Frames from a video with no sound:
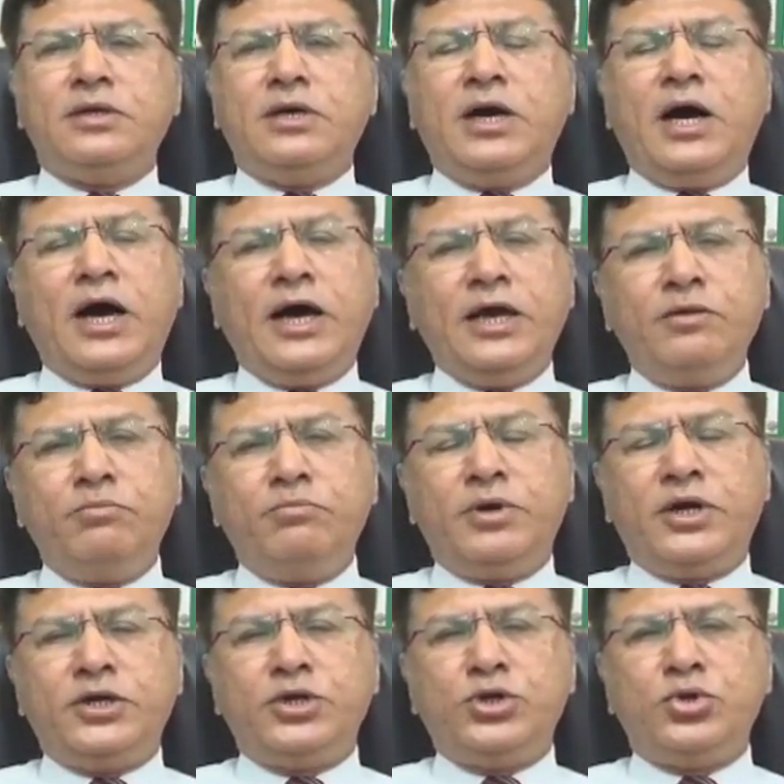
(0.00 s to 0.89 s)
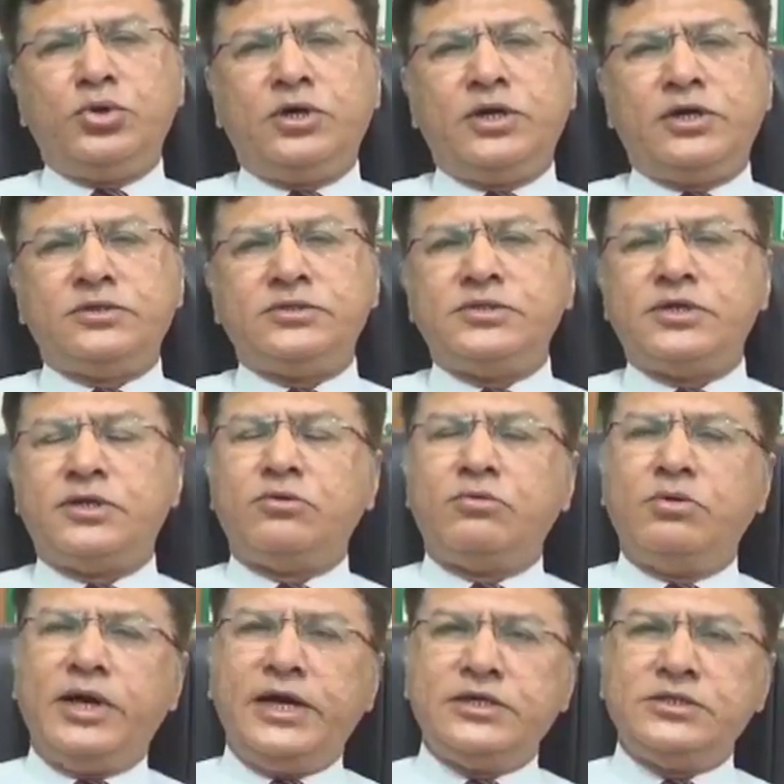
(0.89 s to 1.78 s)
high blood sugar
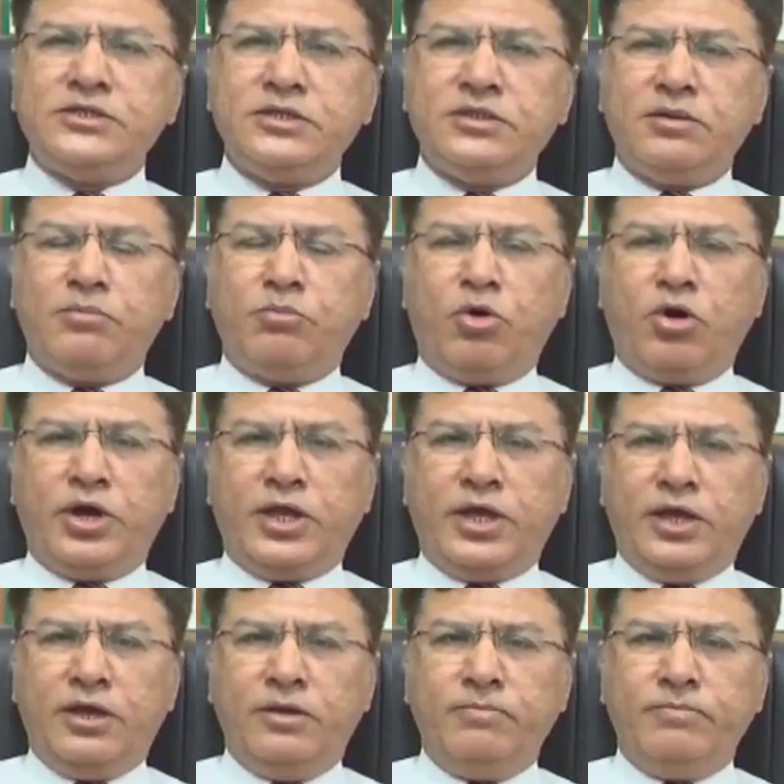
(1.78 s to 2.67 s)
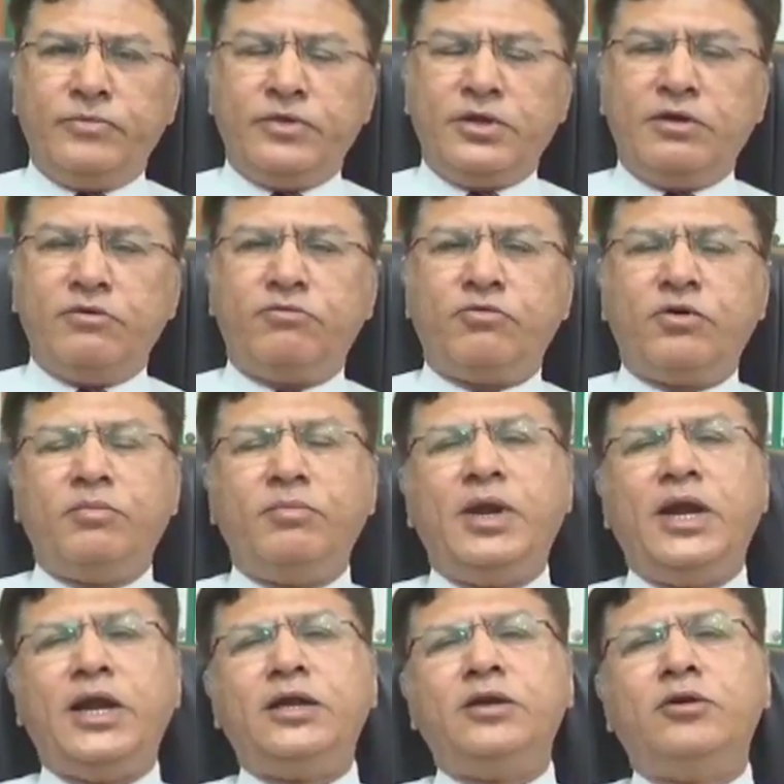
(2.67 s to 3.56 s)
circulates in the body
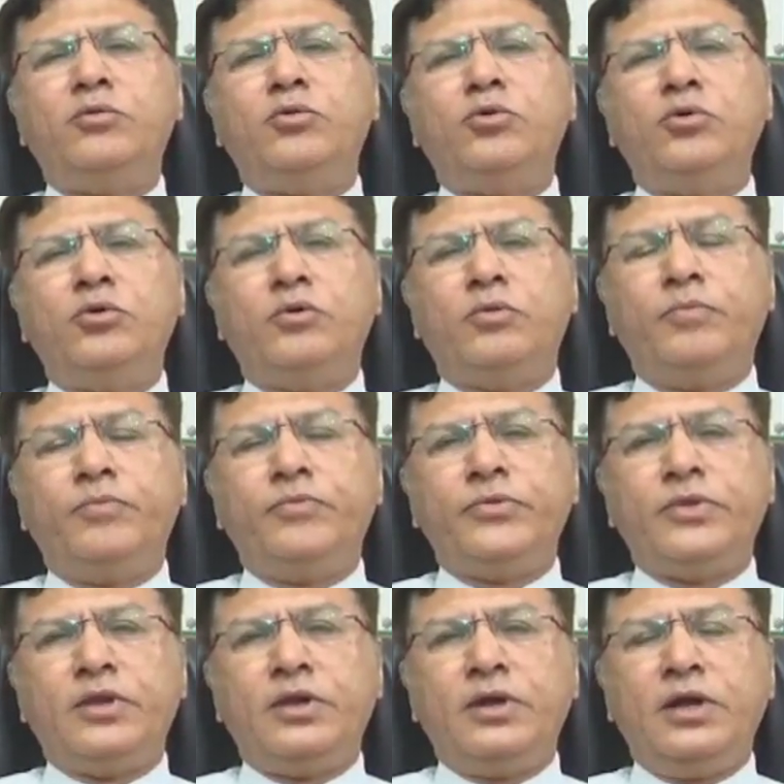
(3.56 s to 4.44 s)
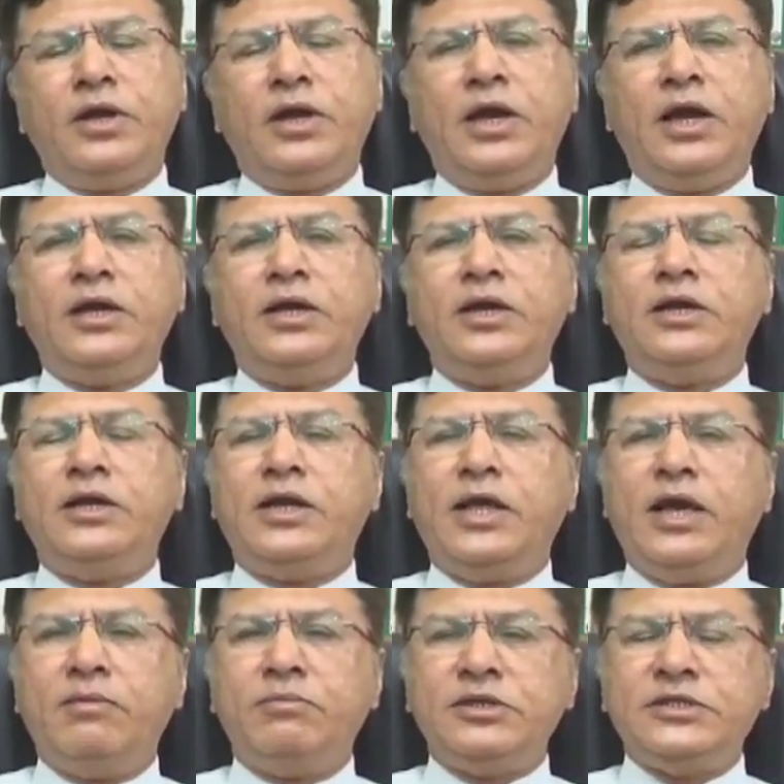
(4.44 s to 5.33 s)
from head to toe, and it
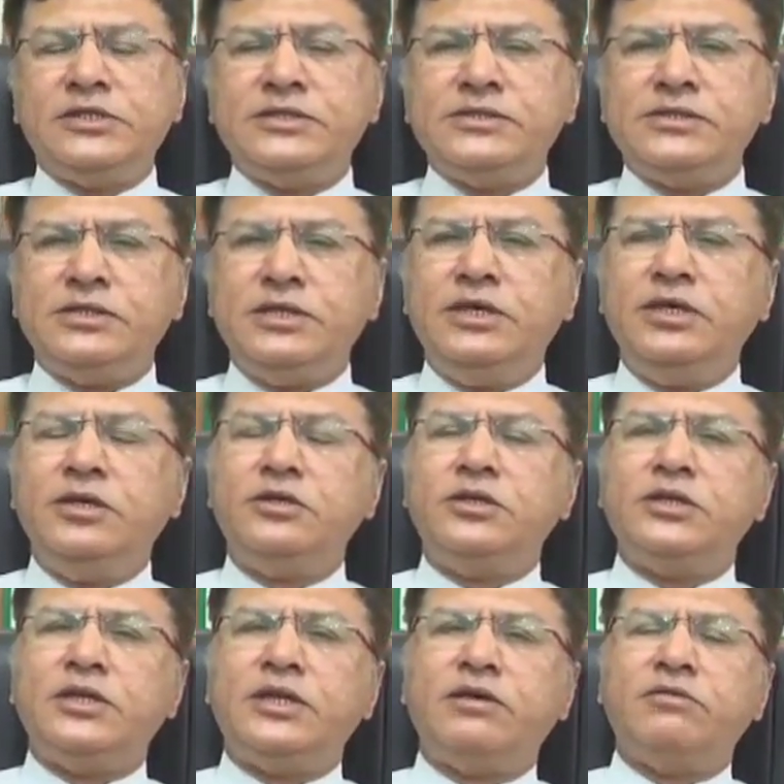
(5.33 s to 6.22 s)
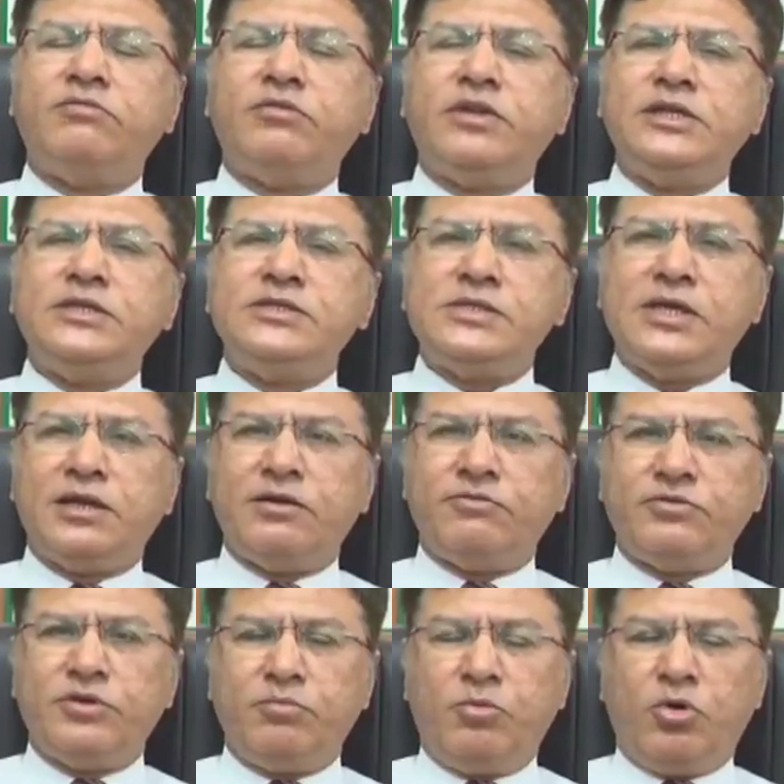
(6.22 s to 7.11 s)
damages each and every cell
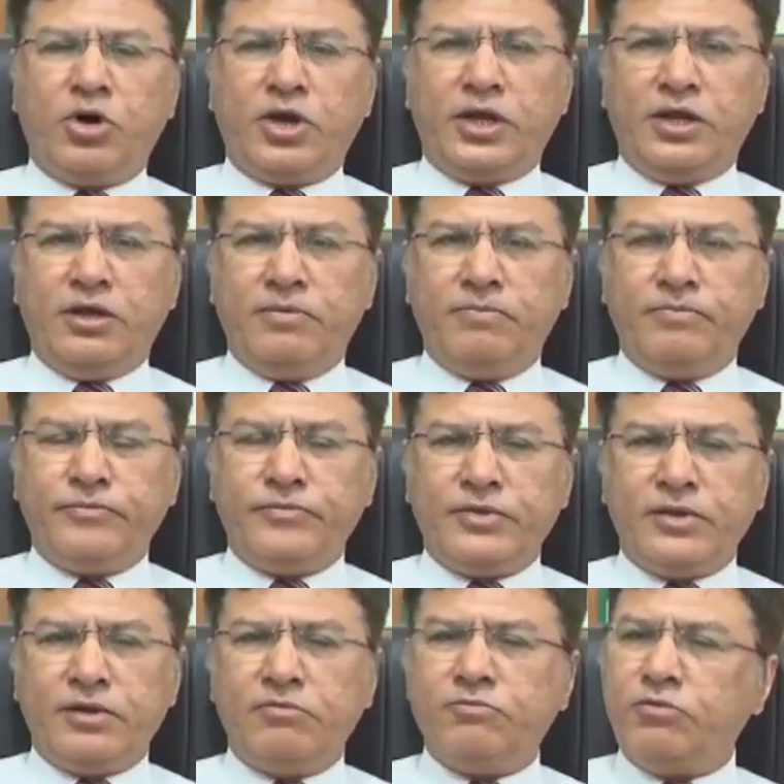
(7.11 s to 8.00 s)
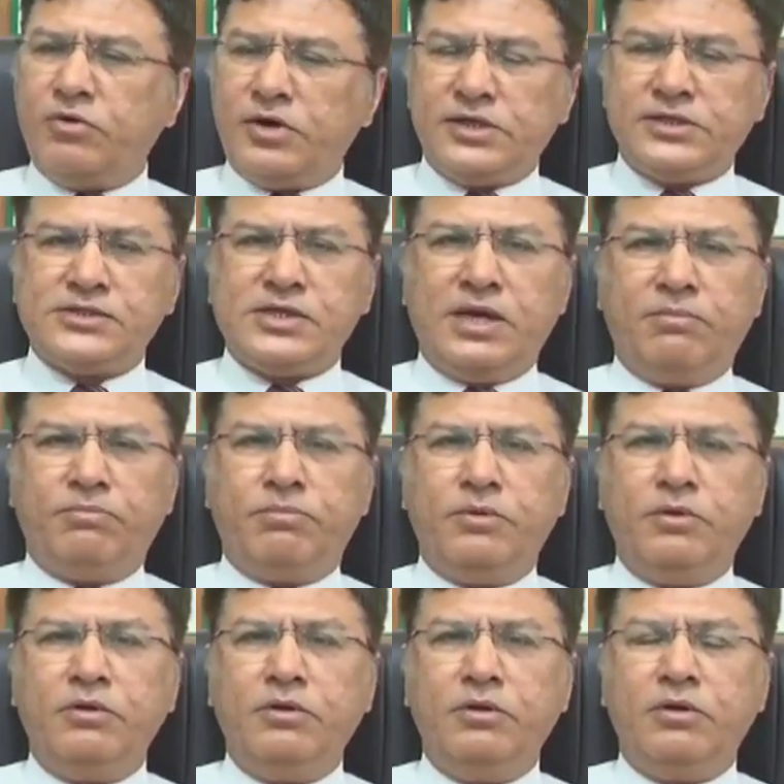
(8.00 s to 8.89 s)
of the body. For
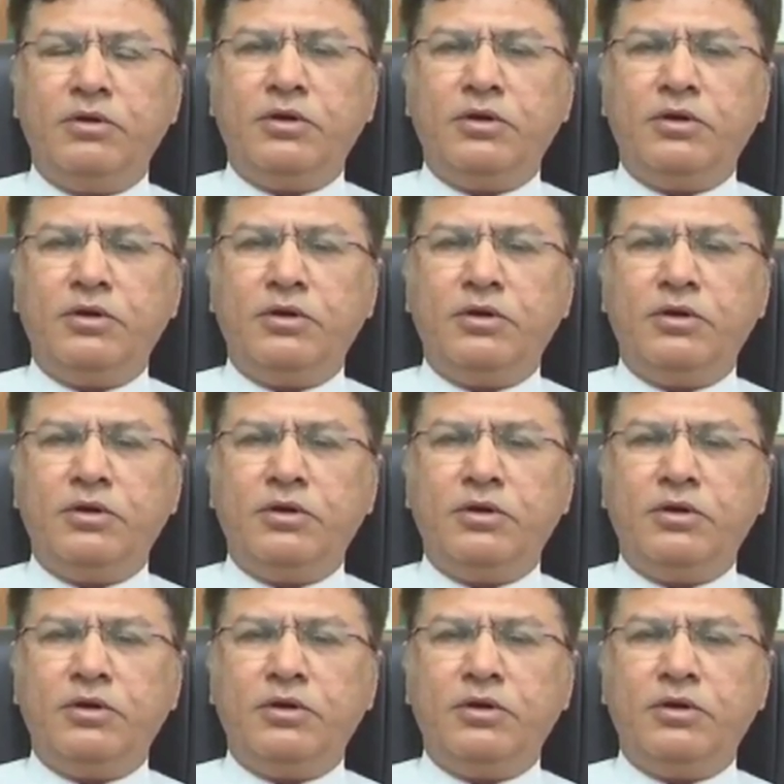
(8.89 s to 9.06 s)
example,